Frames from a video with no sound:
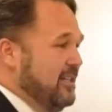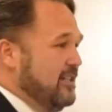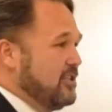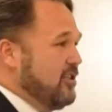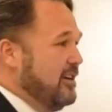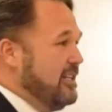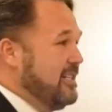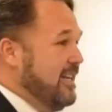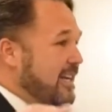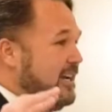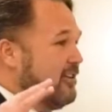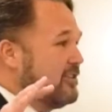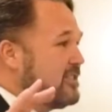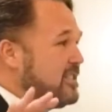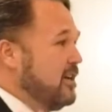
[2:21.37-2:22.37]
trying to take care of
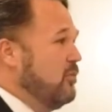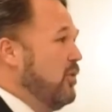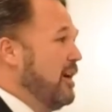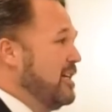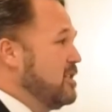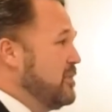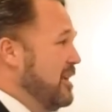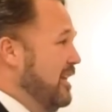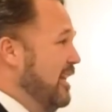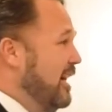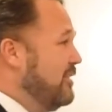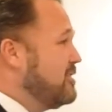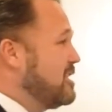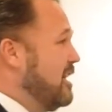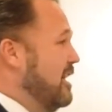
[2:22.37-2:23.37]
someone I spent a
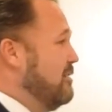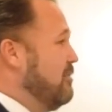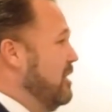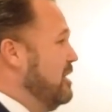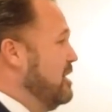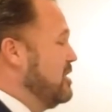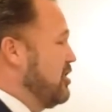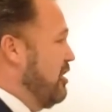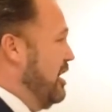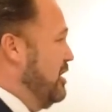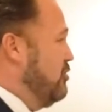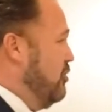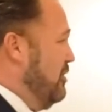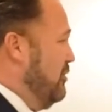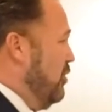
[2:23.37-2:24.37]
lifetime trying to
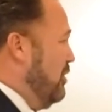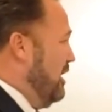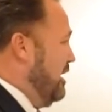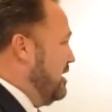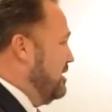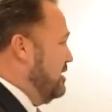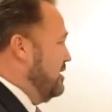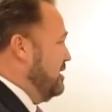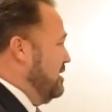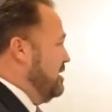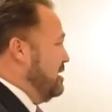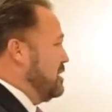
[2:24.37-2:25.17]
avoid. So